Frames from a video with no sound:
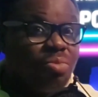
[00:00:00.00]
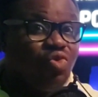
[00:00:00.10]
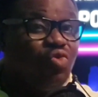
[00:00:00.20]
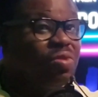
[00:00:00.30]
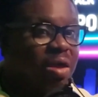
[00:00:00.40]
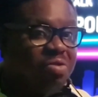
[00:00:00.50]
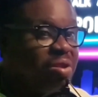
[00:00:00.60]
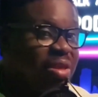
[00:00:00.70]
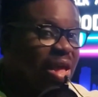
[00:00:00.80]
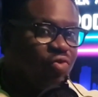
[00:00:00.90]
2000,
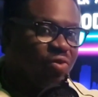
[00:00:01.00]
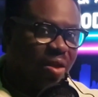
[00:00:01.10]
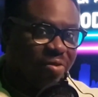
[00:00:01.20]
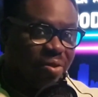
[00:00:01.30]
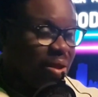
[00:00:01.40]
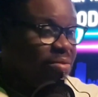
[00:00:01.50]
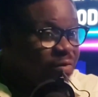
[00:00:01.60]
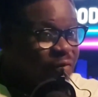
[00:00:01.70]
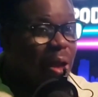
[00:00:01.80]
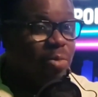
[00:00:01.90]
the year 2000.
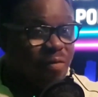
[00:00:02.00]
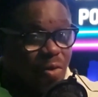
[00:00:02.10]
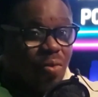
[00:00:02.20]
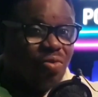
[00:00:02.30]
If I'm even going